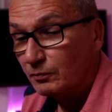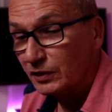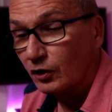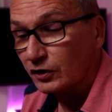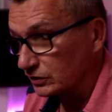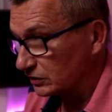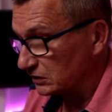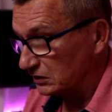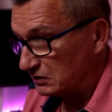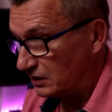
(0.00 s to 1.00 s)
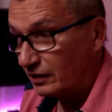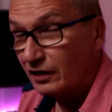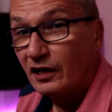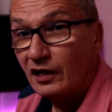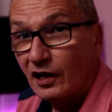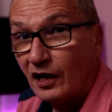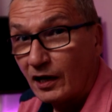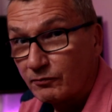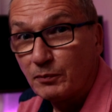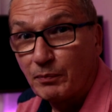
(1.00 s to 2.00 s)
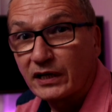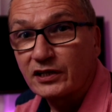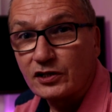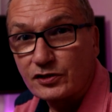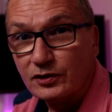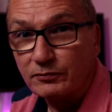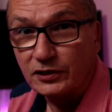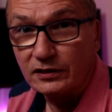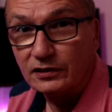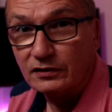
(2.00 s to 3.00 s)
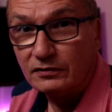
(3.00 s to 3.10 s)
Because everybody is different